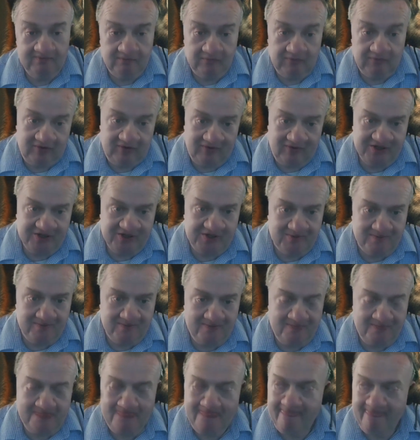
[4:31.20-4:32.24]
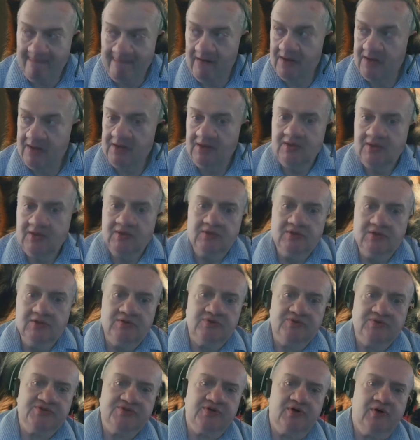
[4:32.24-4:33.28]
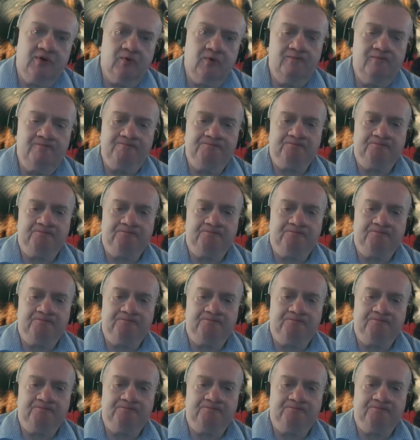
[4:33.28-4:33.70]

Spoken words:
aggression. So